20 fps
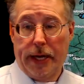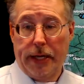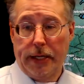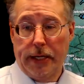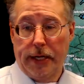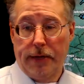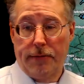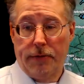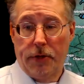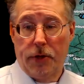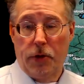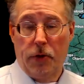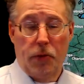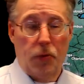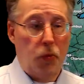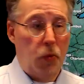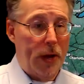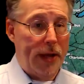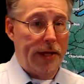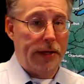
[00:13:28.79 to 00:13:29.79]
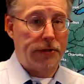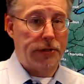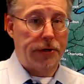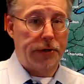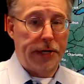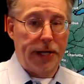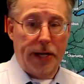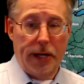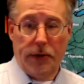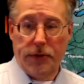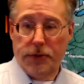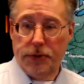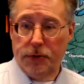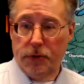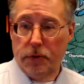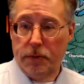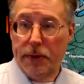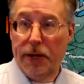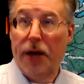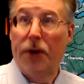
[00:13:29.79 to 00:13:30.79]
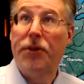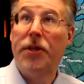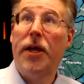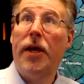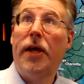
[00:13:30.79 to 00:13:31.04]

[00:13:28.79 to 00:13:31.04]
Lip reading: Even though winds are down to about